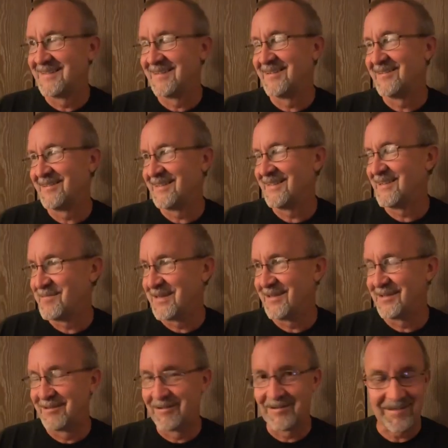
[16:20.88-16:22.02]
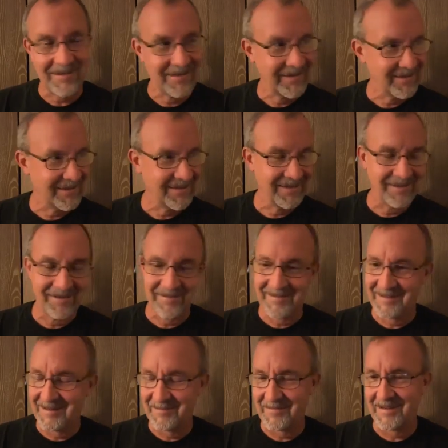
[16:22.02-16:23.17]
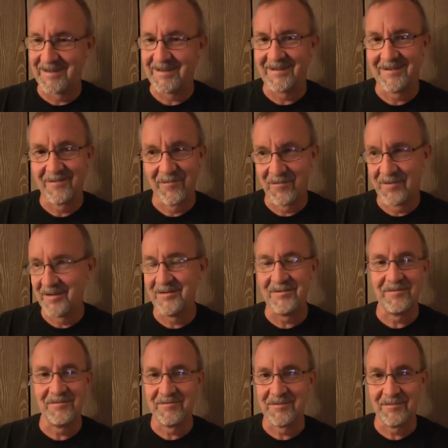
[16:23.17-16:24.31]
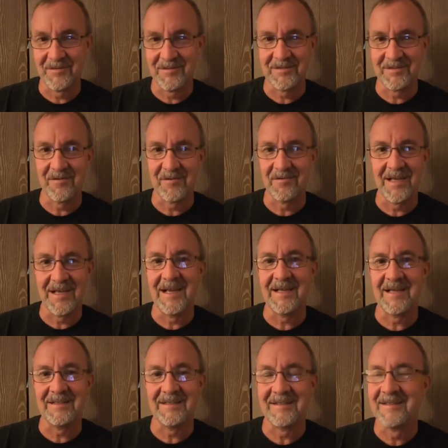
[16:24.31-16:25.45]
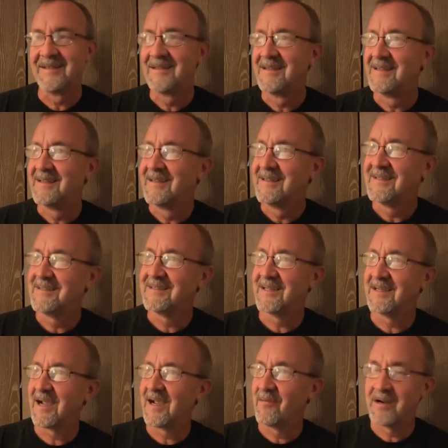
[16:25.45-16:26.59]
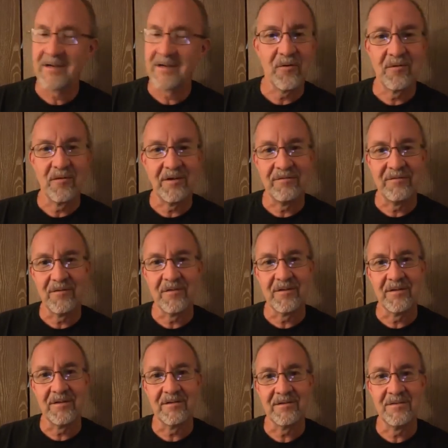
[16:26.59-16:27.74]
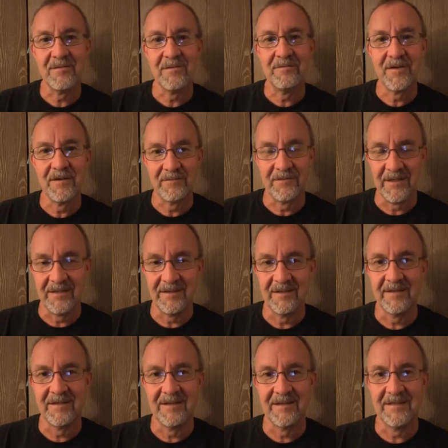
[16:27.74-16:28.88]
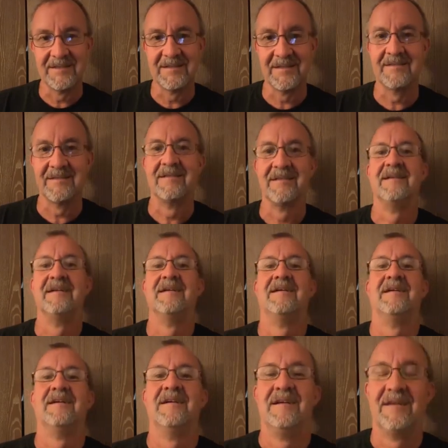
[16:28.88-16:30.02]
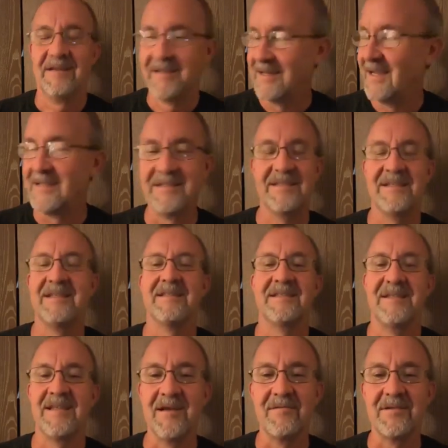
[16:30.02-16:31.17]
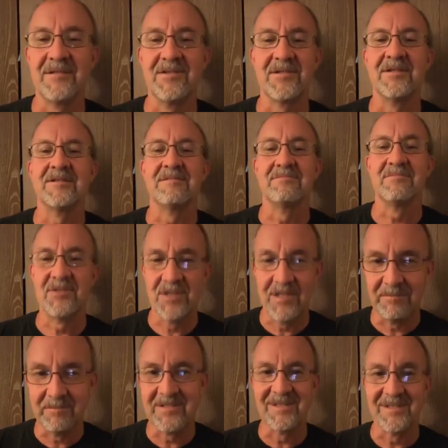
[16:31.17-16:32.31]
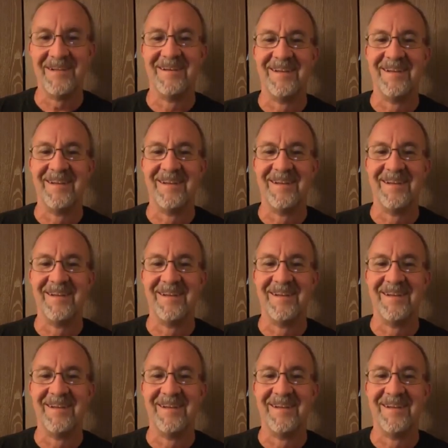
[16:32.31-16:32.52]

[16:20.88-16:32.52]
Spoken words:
he give me a look, and I'm like, what's going on? And he's like, I want to go right for the 250. And I said, can I just get a sandwich and some chips? And